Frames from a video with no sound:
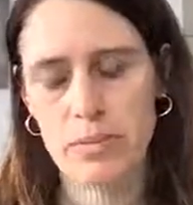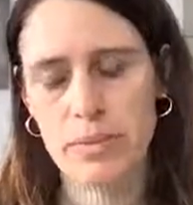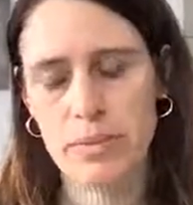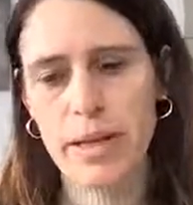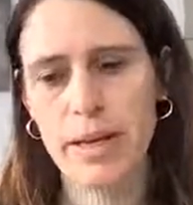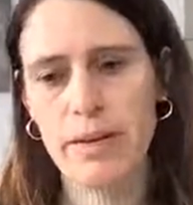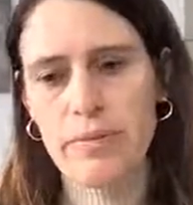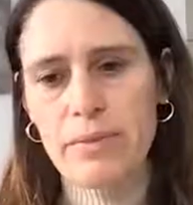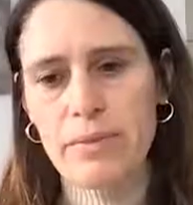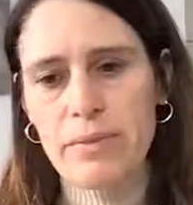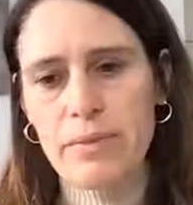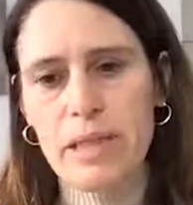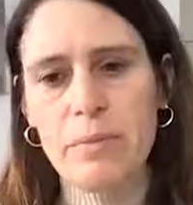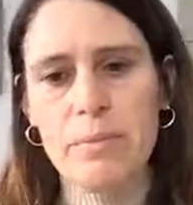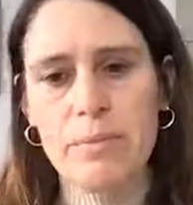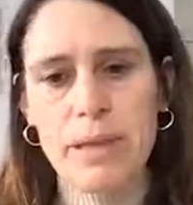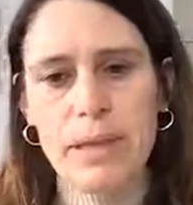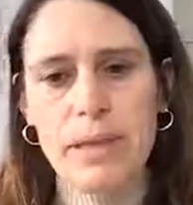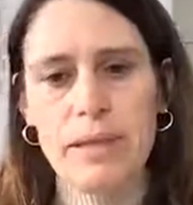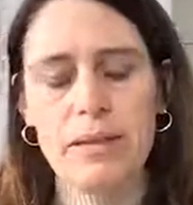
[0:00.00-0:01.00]
So we have to keep
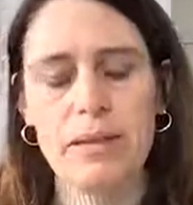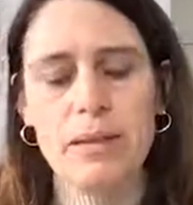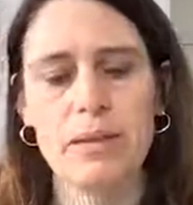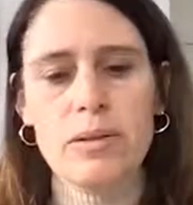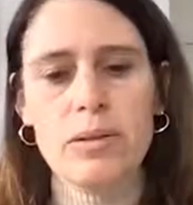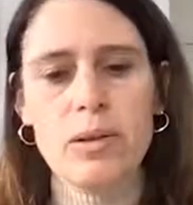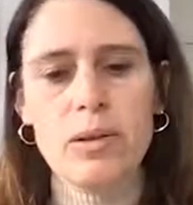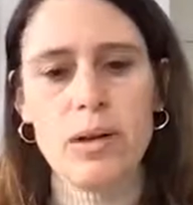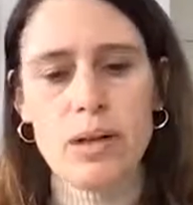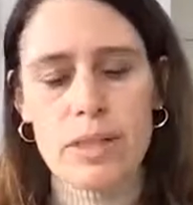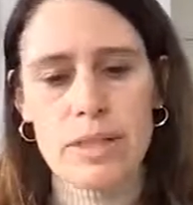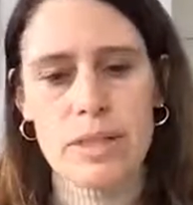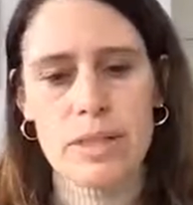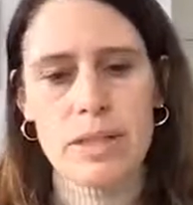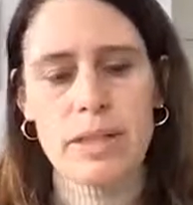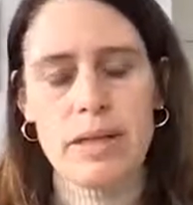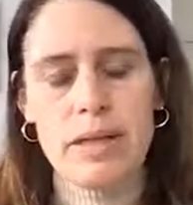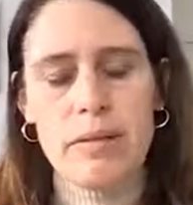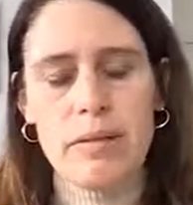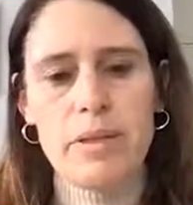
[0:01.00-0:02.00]
in mind that girls
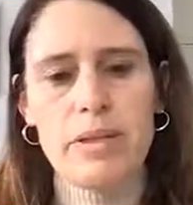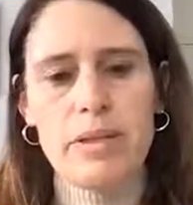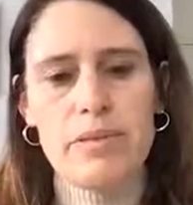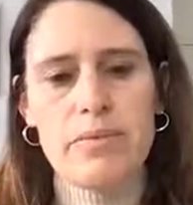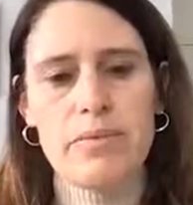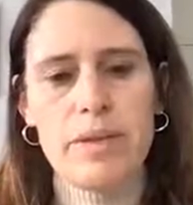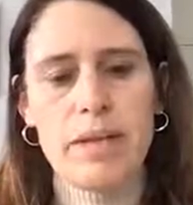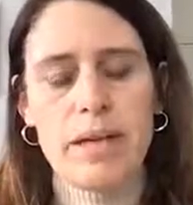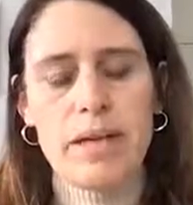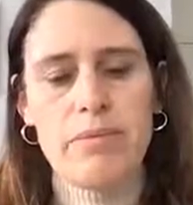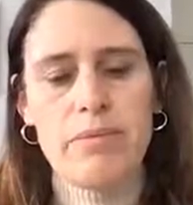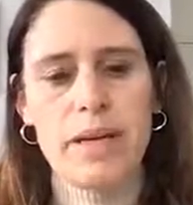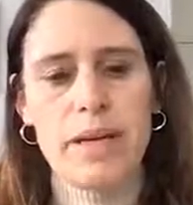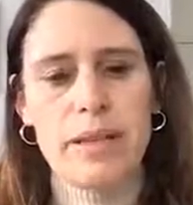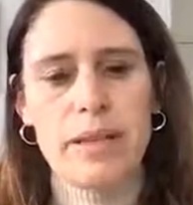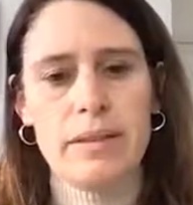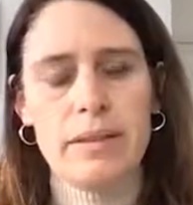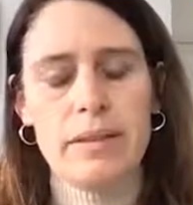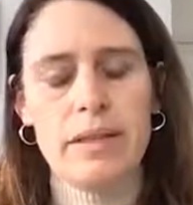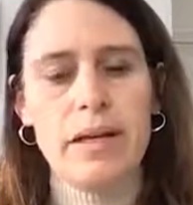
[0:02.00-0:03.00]
can be
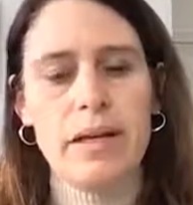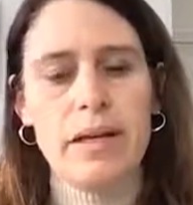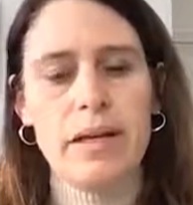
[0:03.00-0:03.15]
affected